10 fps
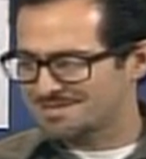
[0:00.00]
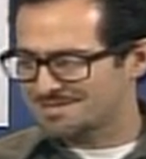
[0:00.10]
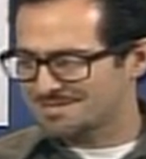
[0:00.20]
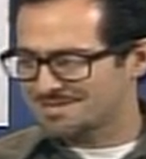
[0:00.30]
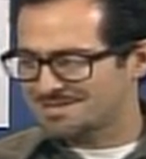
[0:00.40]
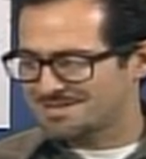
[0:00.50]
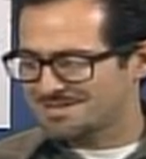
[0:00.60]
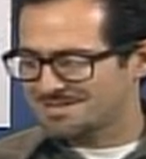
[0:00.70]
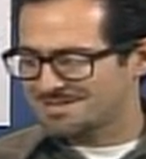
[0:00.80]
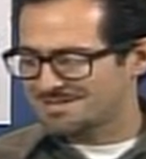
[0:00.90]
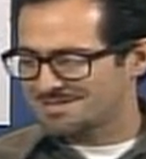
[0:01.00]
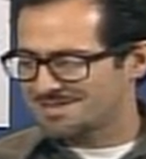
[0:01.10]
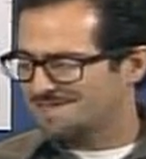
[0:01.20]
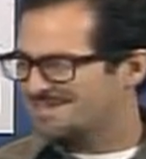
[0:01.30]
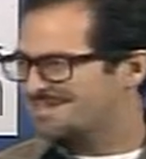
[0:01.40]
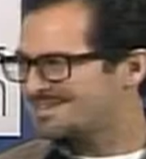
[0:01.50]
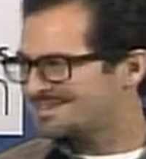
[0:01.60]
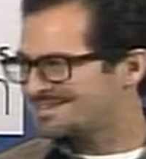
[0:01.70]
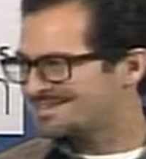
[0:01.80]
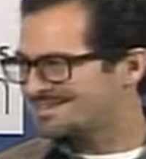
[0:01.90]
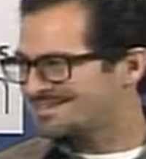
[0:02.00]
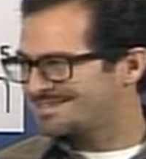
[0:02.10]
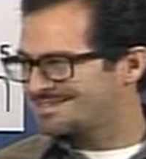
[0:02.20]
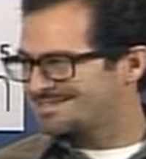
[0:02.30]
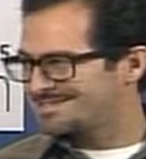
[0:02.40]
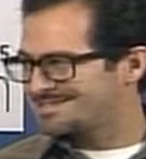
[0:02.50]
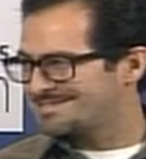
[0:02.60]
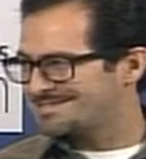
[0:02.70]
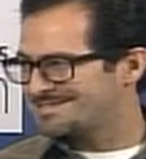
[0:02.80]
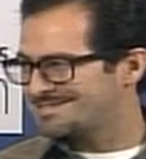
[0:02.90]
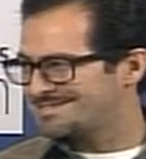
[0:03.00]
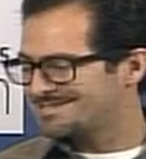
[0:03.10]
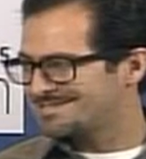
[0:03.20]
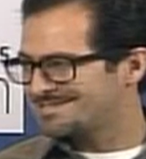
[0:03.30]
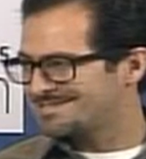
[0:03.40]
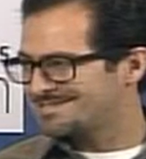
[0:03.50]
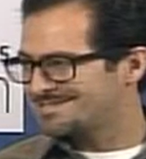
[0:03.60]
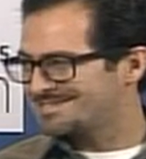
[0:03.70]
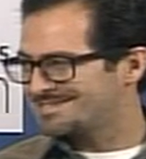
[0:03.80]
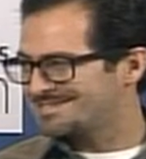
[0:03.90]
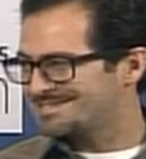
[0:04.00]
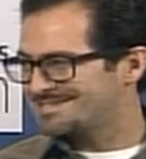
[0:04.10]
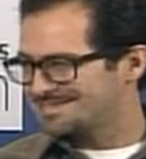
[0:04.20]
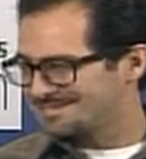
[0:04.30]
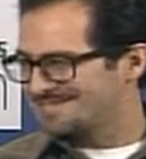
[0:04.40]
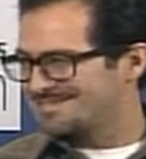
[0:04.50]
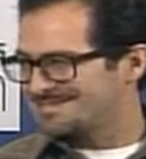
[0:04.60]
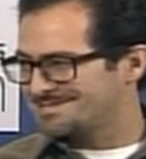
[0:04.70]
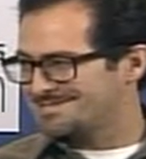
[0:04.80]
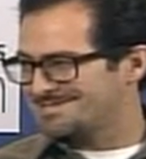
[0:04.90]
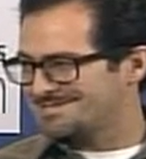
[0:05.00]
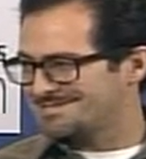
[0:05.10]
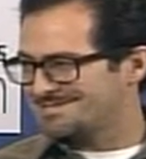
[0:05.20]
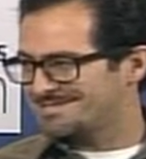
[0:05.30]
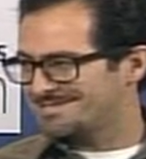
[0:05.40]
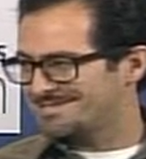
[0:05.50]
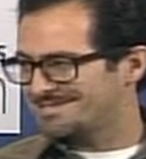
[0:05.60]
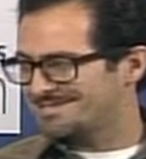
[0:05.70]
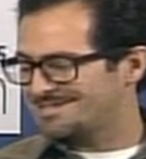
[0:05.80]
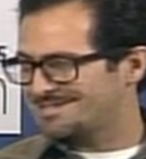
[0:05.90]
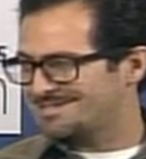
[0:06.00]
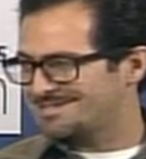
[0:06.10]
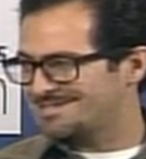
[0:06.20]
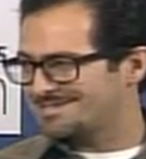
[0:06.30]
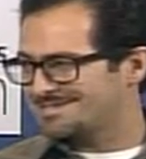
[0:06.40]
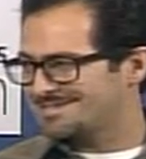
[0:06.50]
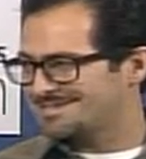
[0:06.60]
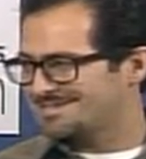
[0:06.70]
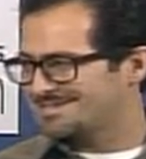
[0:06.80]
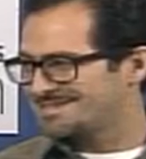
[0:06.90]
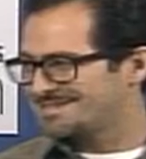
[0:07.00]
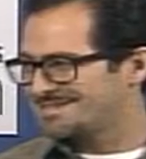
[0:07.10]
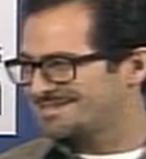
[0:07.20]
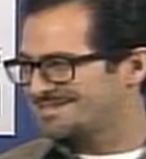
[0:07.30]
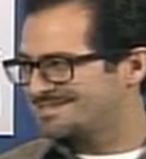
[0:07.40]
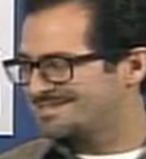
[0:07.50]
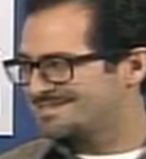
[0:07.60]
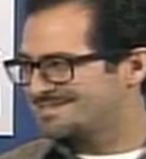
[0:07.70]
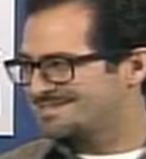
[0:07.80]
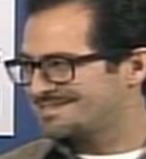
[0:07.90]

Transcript: No words are spoken by the person on screen.